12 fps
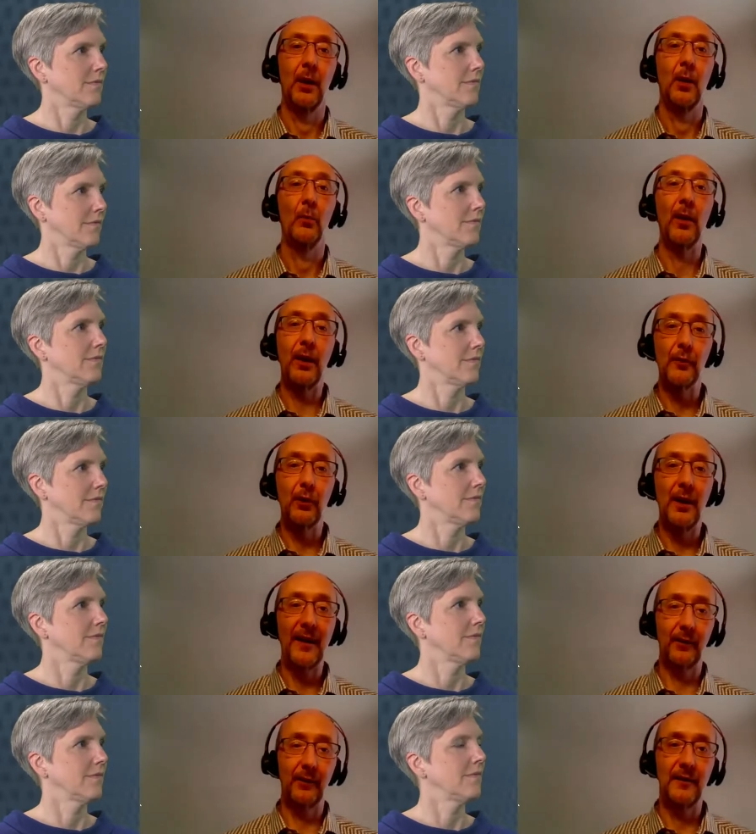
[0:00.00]
Speaker 1: One of the
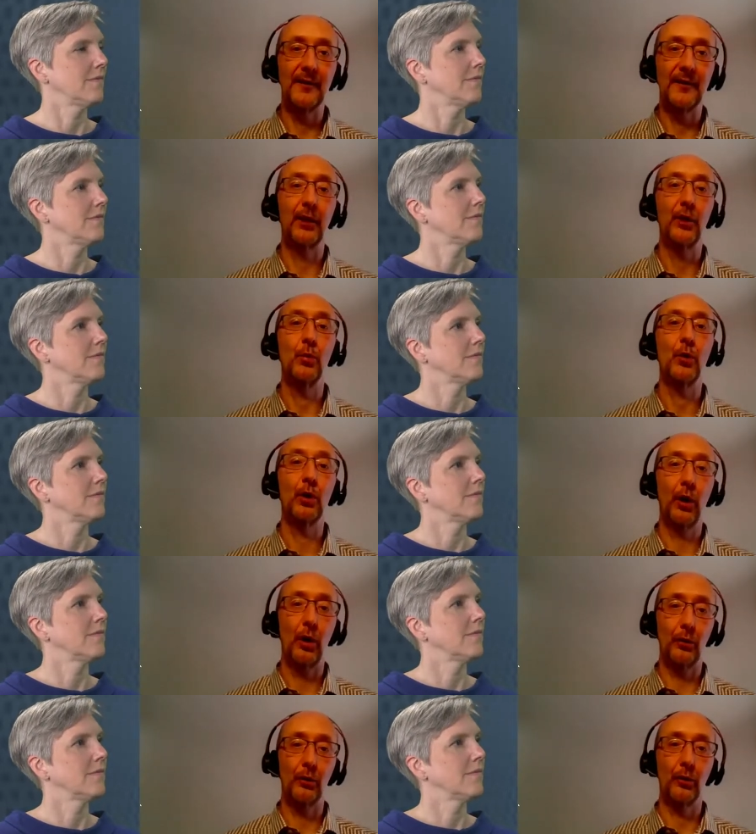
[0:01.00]
lessons is that you
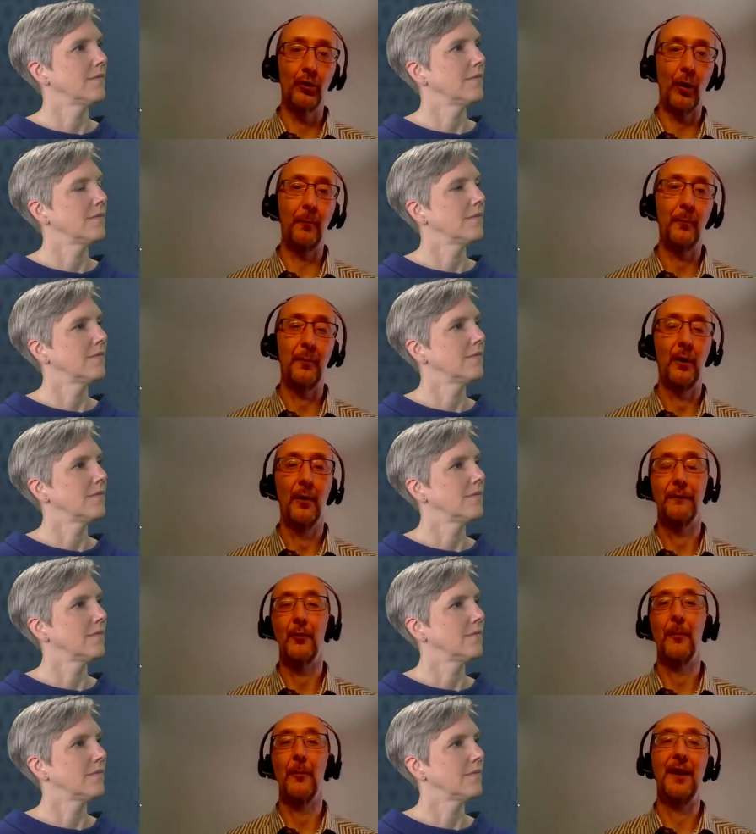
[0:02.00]
can't jump
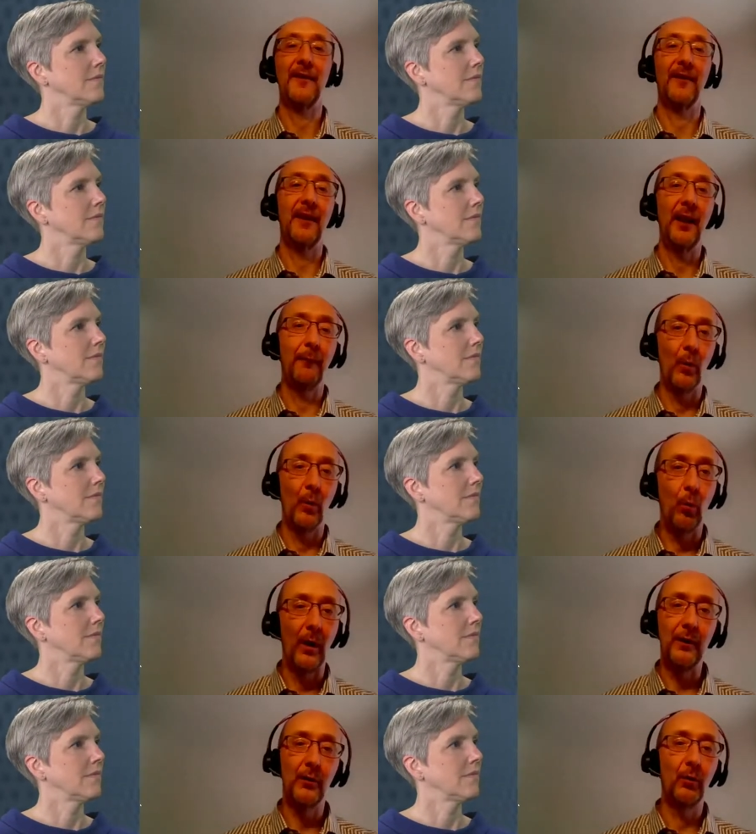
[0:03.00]
from, let's say, level
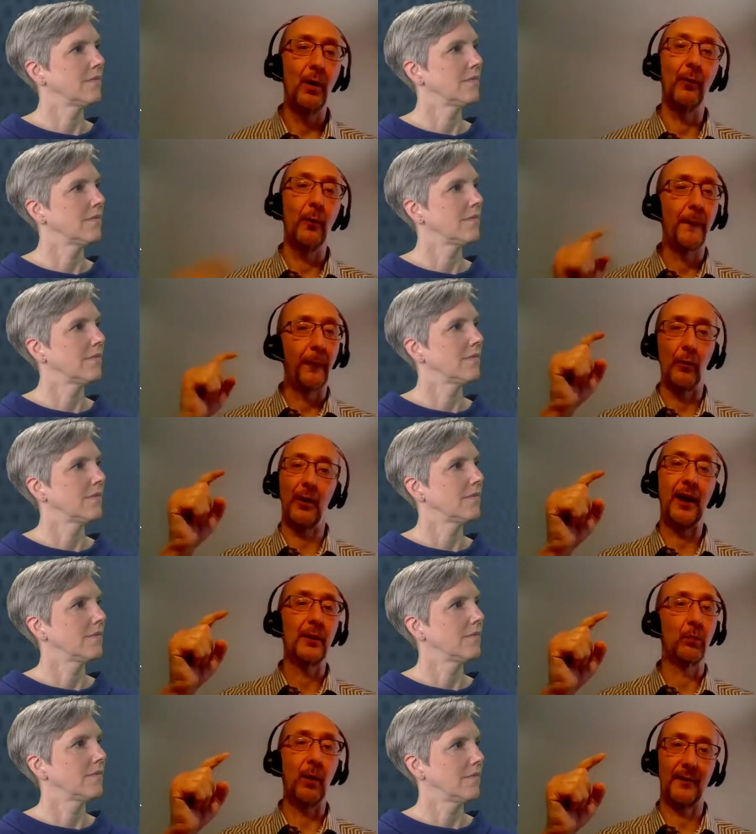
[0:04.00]
one to level four
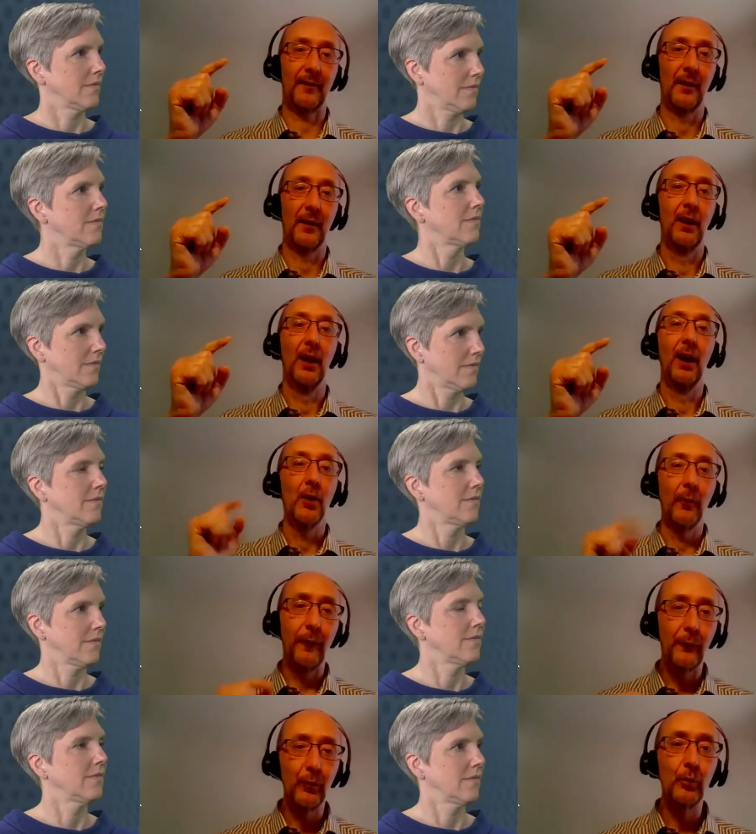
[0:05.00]
at once. You
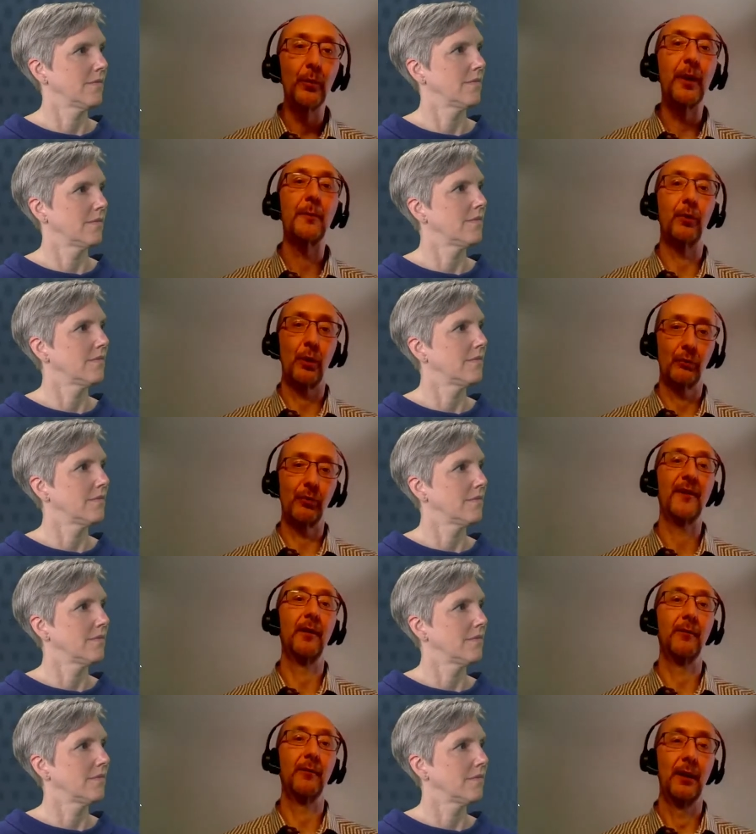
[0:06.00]
have to do it
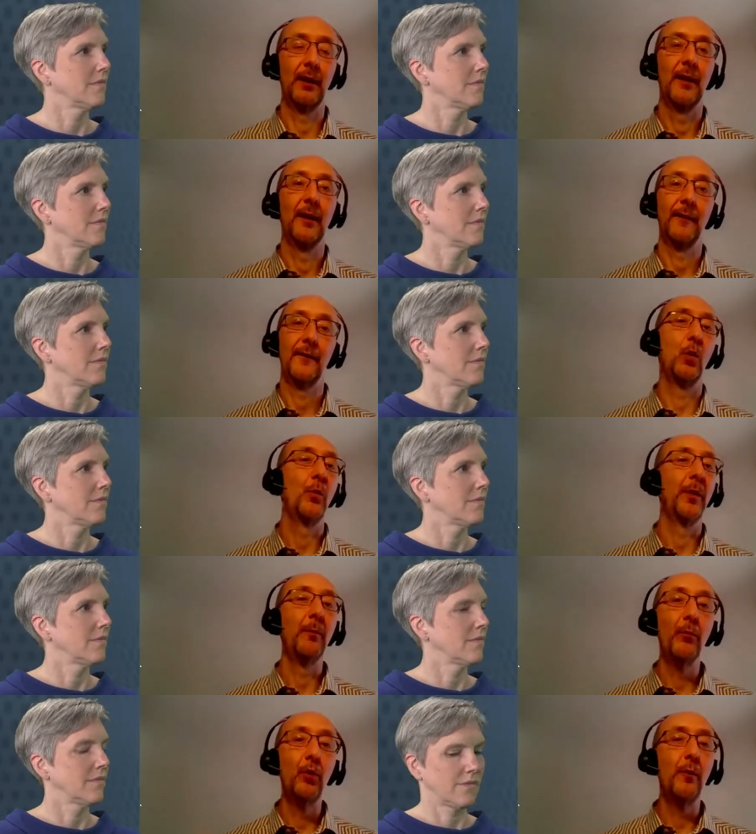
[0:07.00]
progressively. So
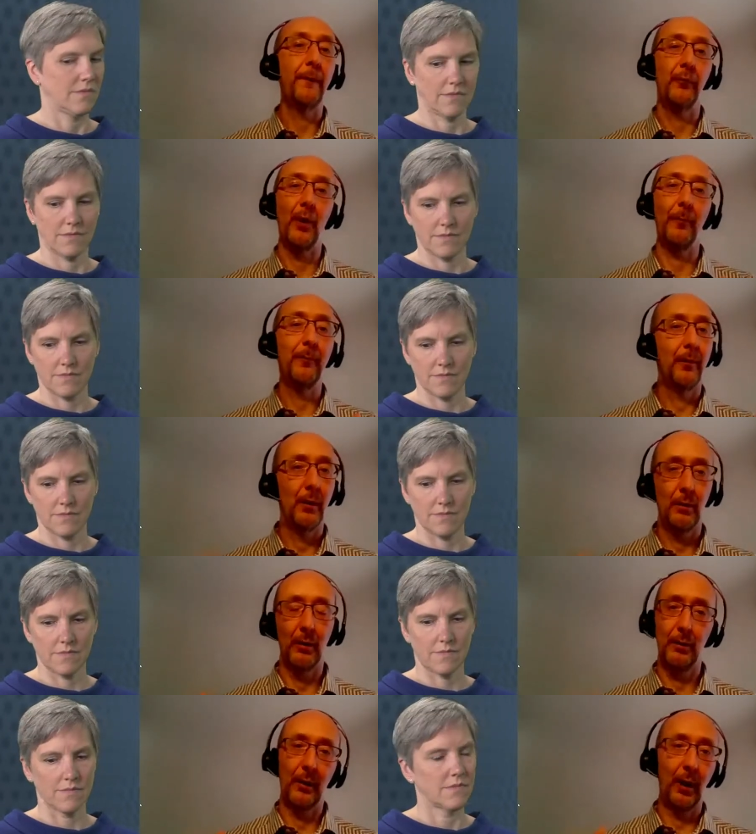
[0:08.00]
we move from,
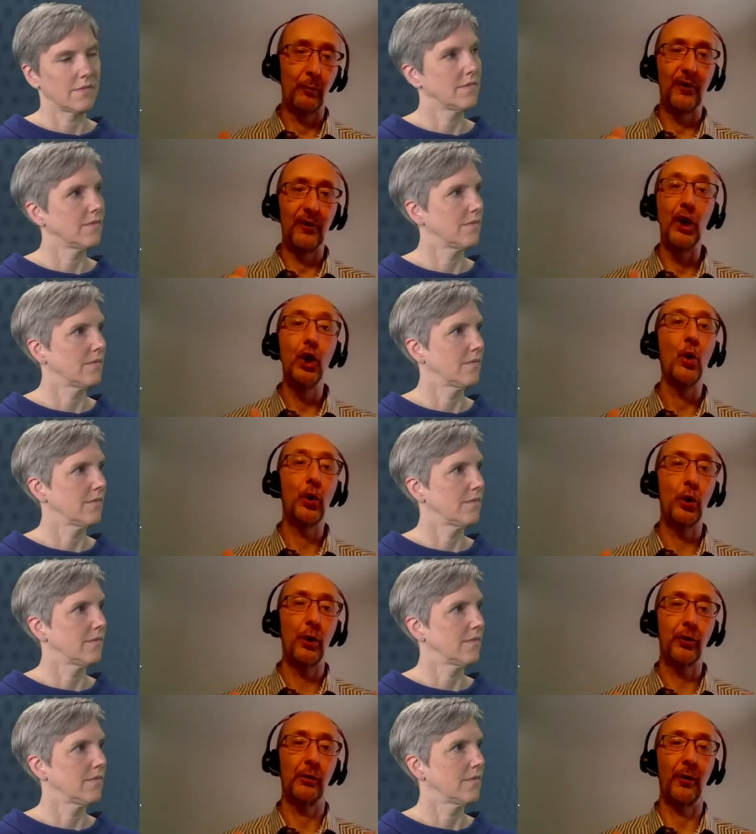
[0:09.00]
uh, I would say, no
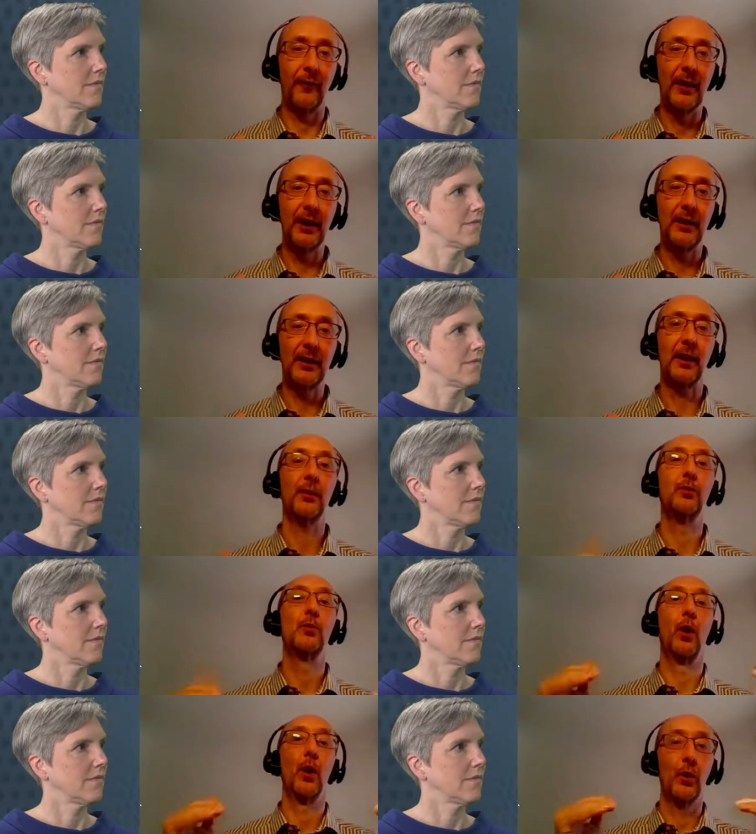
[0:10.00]
culture on data
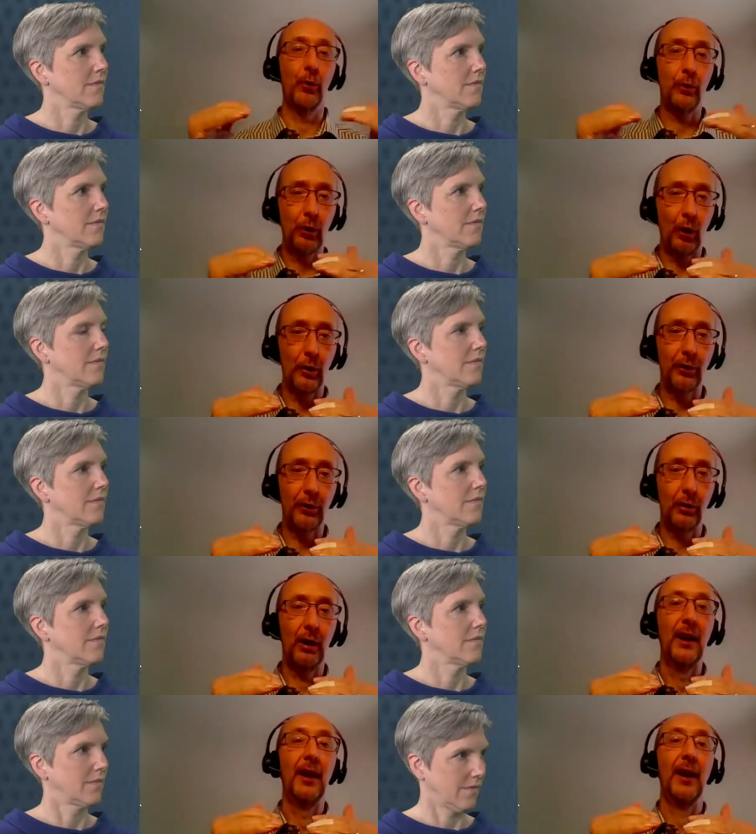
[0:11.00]
to a good culture.
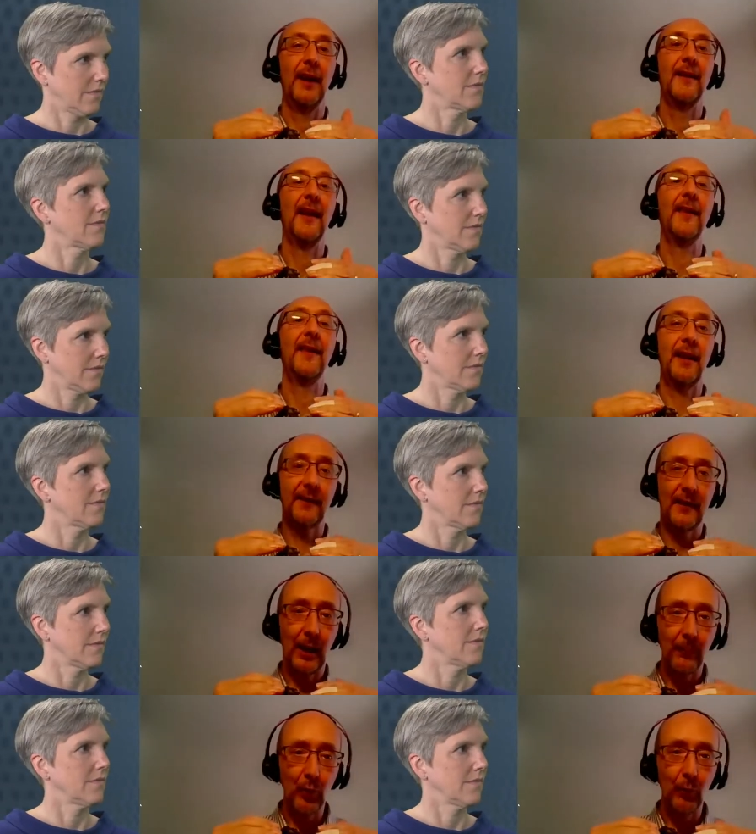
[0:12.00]
And then next
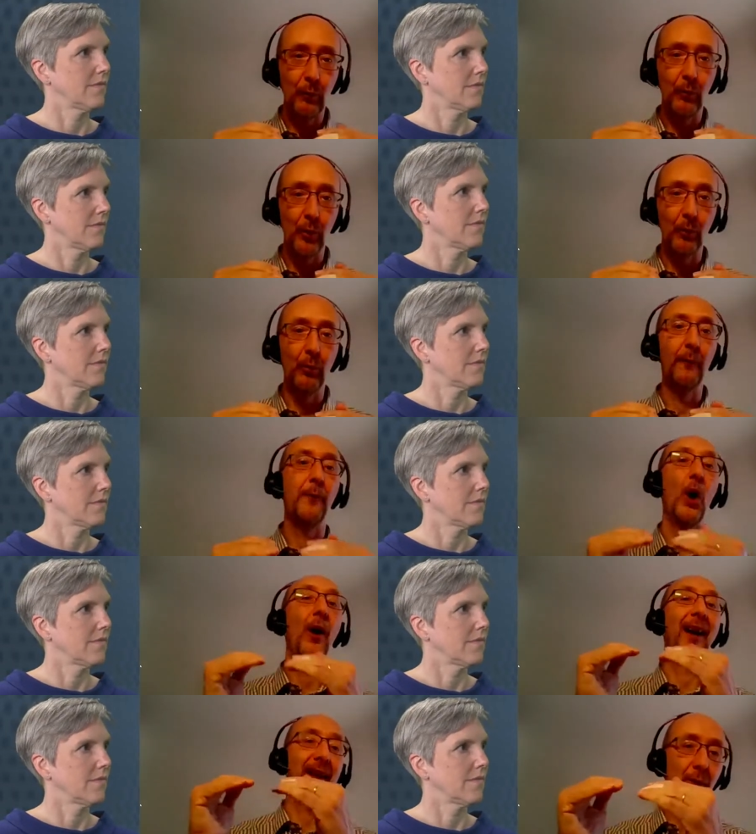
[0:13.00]
time you, you move
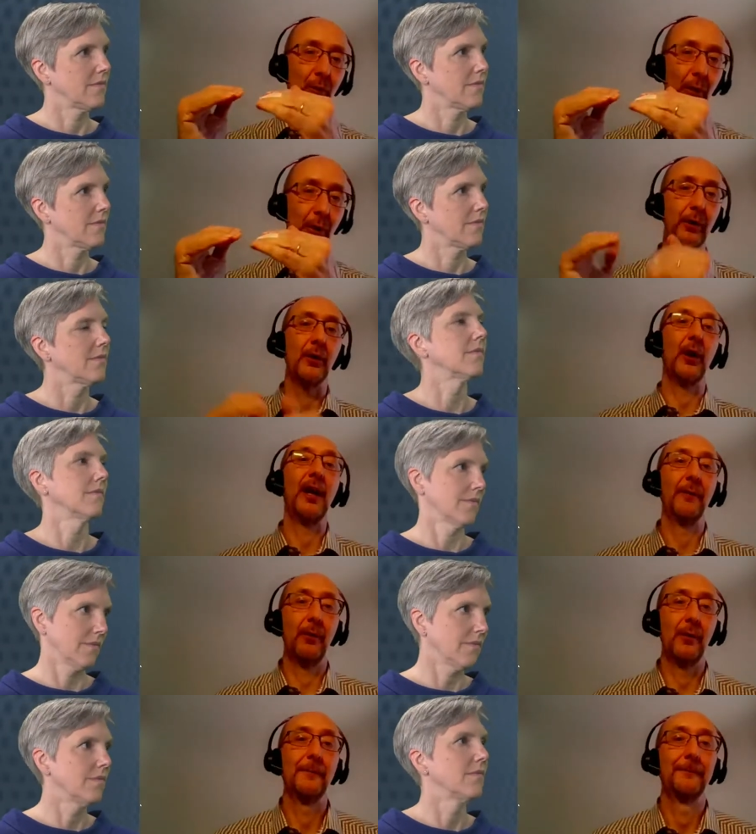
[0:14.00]
ahead to another level.